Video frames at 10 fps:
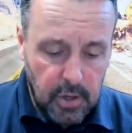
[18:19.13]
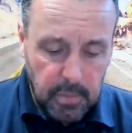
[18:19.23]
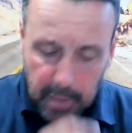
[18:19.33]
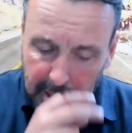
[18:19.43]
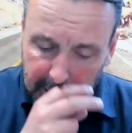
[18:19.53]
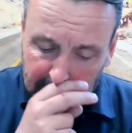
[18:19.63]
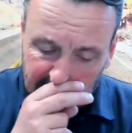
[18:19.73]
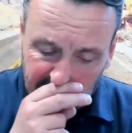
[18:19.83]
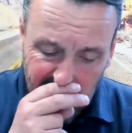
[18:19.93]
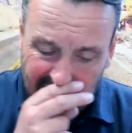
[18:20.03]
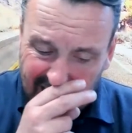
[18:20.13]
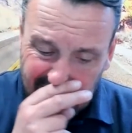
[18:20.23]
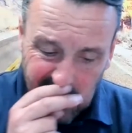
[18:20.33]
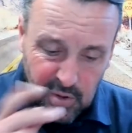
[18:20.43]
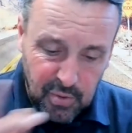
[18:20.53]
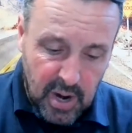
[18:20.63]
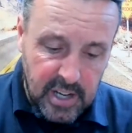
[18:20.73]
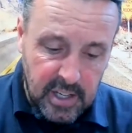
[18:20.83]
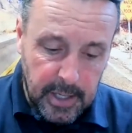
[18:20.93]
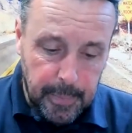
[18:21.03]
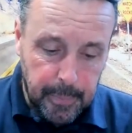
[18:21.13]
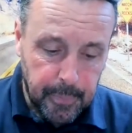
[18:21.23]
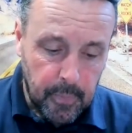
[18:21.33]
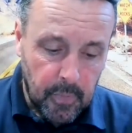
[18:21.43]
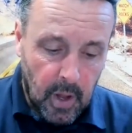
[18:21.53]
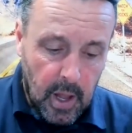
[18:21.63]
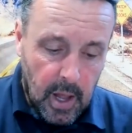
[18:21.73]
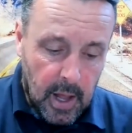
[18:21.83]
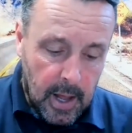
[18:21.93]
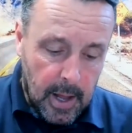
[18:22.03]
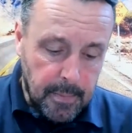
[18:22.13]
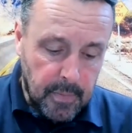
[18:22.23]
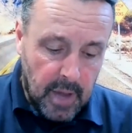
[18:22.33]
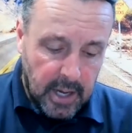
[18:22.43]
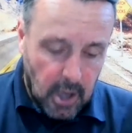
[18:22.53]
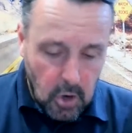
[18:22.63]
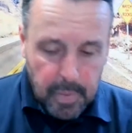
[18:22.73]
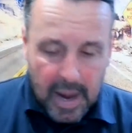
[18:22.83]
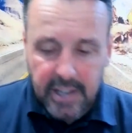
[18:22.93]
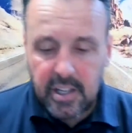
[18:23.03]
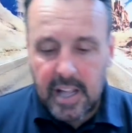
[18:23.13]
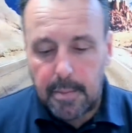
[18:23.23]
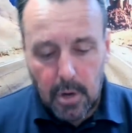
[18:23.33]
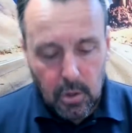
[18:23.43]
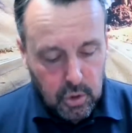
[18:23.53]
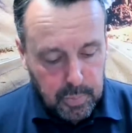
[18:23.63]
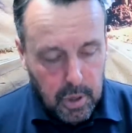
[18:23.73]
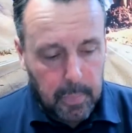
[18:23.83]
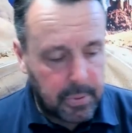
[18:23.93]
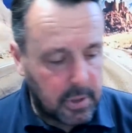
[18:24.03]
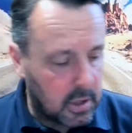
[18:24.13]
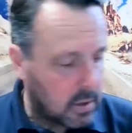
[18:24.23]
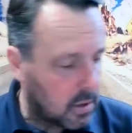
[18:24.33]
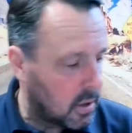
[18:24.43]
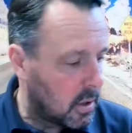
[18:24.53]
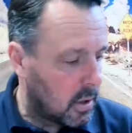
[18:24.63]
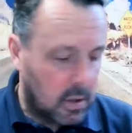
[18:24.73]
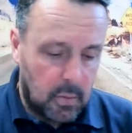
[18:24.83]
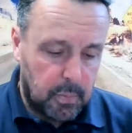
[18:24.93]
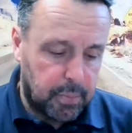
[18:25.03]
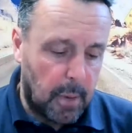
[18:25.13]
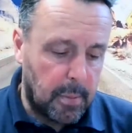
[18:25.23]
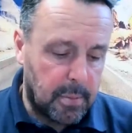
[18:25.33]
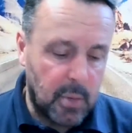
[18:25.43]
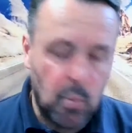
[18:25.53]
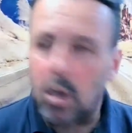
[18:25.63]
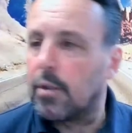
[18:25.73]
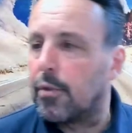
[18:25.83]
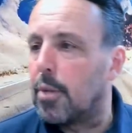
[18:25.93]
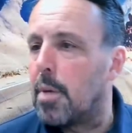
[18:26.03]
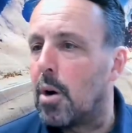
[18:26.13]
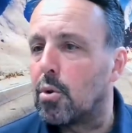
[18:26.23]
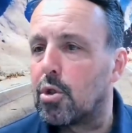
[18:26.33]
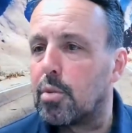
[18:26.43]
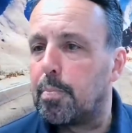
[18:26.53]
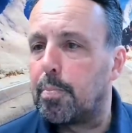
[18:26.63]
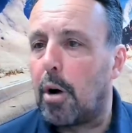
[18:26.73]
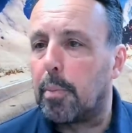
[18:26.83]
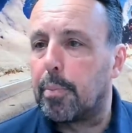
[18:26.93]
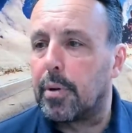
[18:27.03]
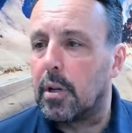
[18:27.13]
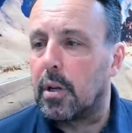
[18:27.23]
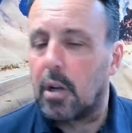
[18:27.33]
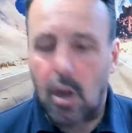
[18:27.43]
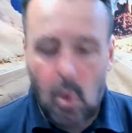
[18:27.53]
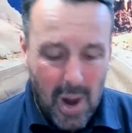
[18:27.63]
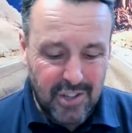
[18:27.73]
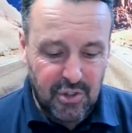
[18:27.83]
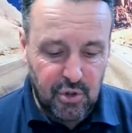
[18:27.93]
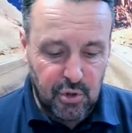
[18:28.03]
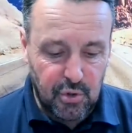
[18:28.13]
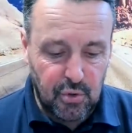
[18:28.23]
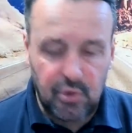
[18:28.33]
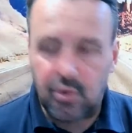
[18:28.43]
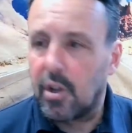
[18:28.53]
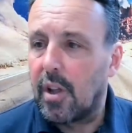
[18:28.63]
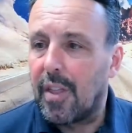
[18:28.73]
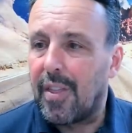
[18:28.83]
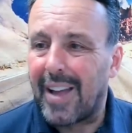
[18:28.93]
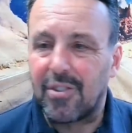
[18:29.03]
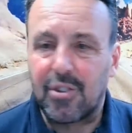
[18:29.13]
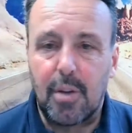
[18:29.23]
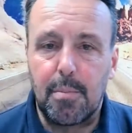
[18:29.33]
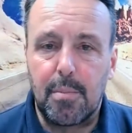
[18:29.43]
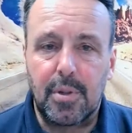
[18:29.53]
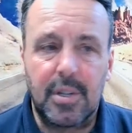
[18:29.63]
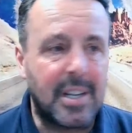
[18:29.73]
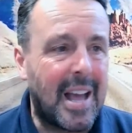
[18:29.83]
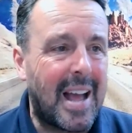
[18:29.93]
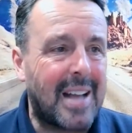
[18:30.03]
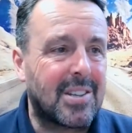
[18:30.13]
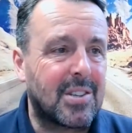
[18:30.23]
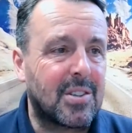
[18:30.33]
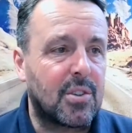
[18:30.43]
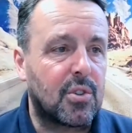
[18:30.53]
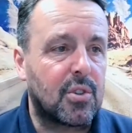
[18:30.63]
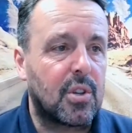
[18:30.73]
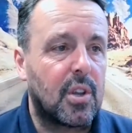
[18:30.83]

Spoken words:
bike. So they're A2 friendly. And going back to that most popular, probably one of the most popular questions that somebody asks